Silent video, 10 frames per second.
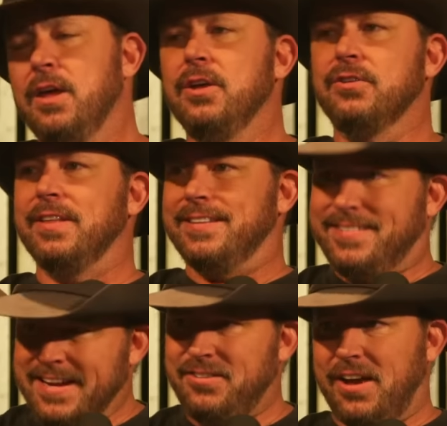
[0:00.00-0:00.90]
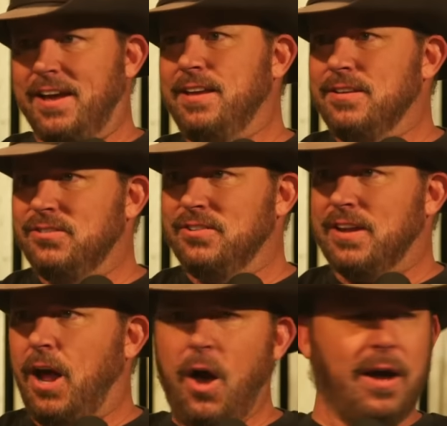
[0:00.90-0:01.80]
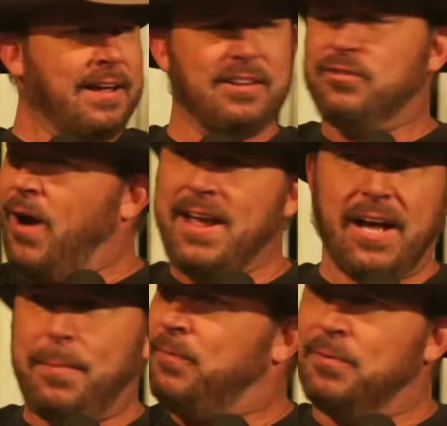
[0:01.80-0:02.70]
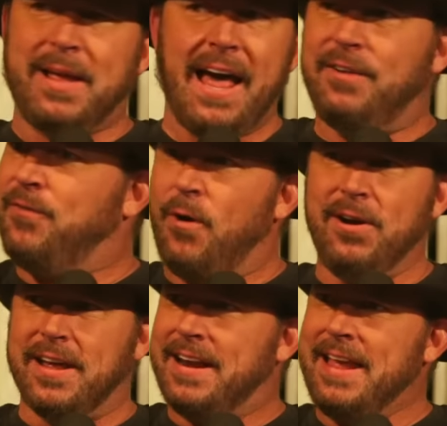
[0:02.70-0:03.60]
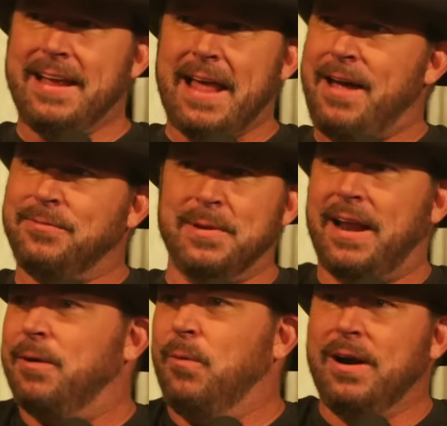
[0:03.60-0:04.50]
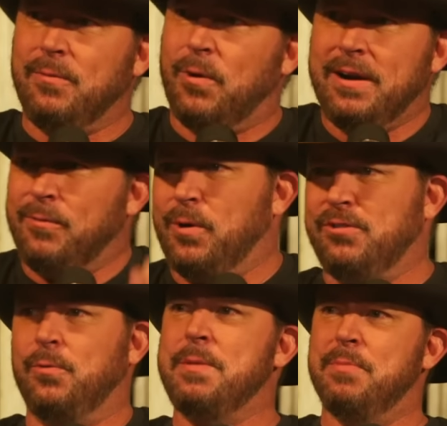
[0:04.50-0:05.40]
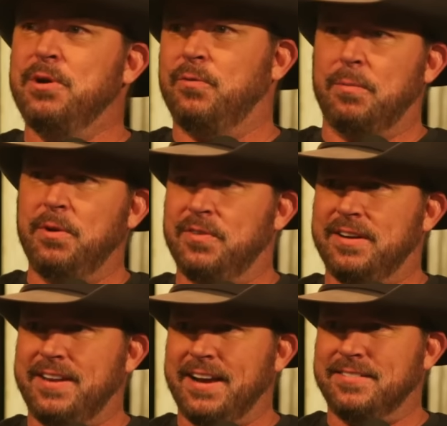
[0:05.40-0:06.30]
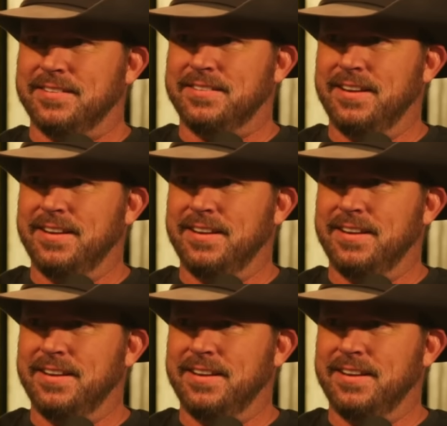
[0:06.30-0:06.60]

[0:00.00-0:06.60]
So then CJ, she said, "Oh, I got this great couple from California, and they asked me like, where should we move? We're moving to Texas."